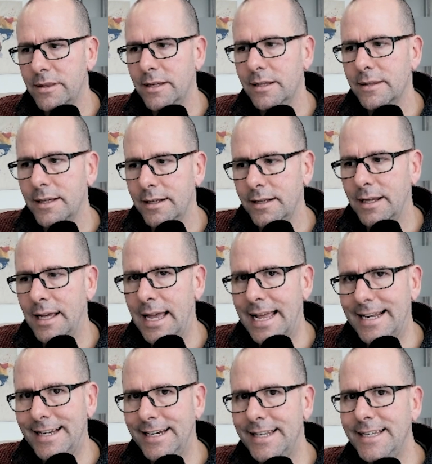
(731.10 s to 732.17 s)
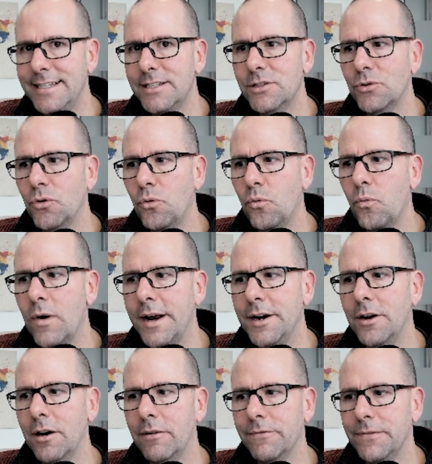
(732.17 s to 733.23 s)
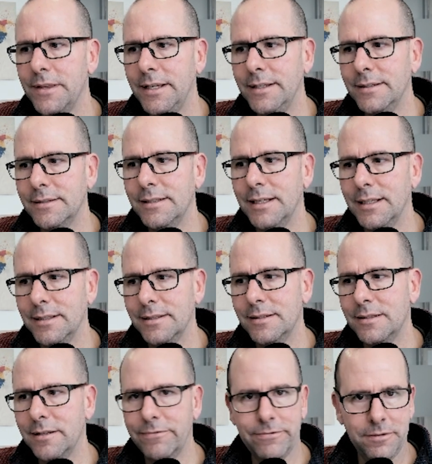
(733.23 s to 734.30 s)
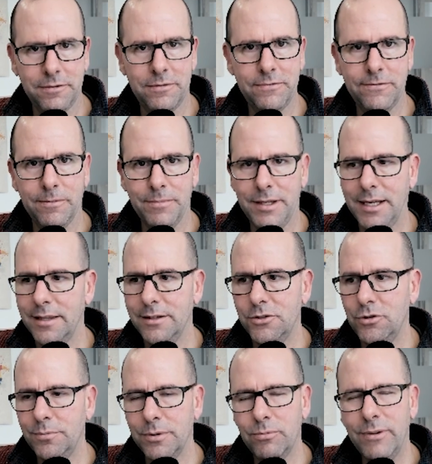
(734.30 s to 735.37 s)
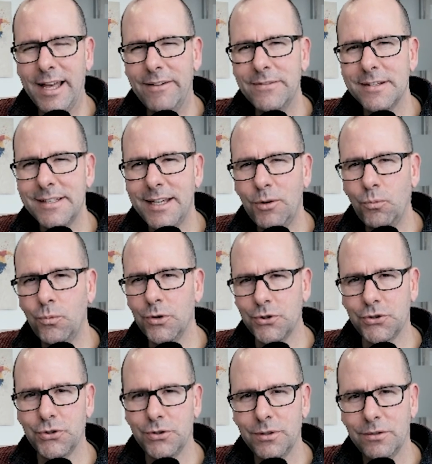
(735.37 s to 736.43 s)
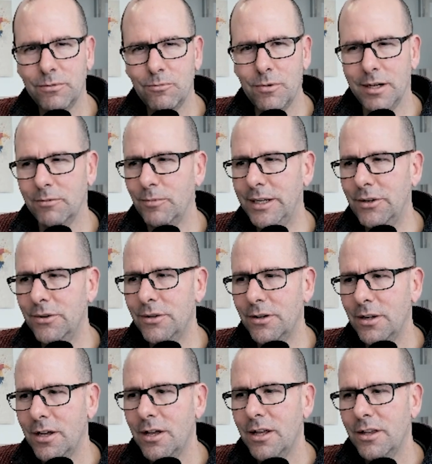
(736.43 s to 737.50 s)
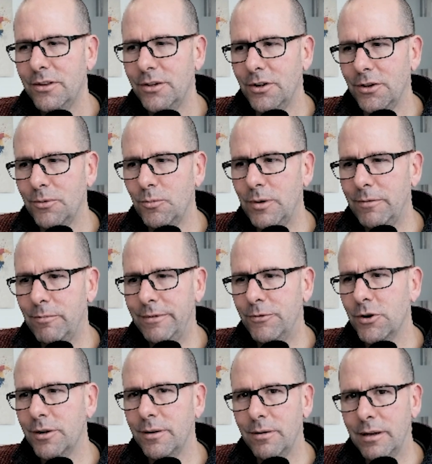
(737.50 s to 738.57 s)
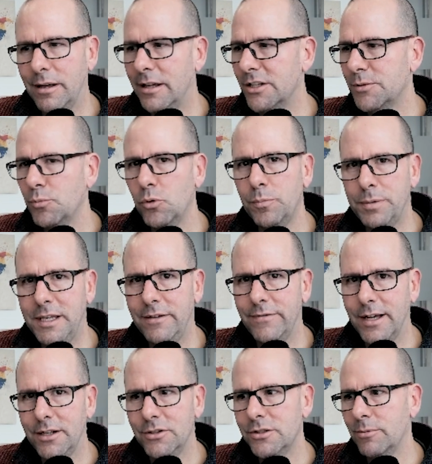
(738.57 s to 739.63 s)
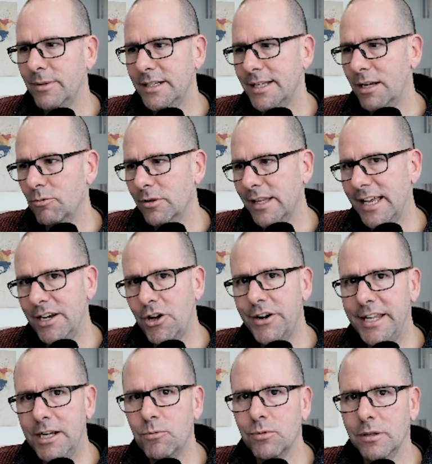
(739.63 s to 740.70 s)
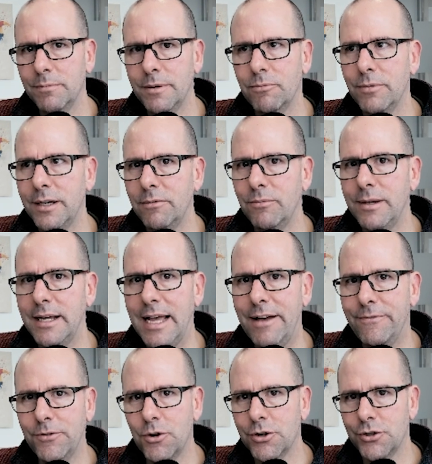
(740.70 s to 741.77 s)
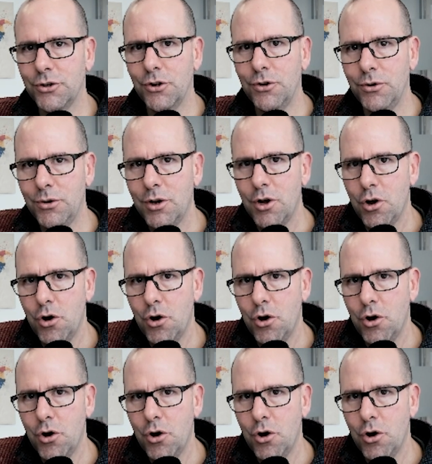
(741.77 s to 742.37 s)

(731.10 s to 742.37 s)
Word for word: think that at least one of these is different from the other two, but we haven't said which one. We don't, you know, we, have got a, a small p value, so we're saying, well, they're not equal, but we, we have got no